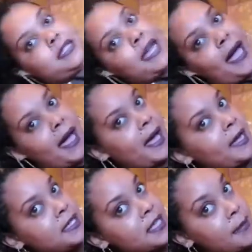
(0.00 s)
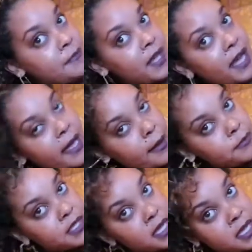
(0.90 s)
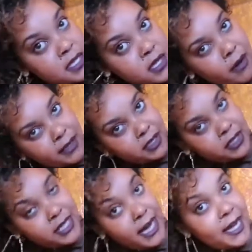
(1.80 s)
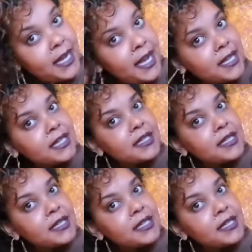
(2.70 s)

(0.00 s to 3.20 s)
Thai sometimes. So I wanna try like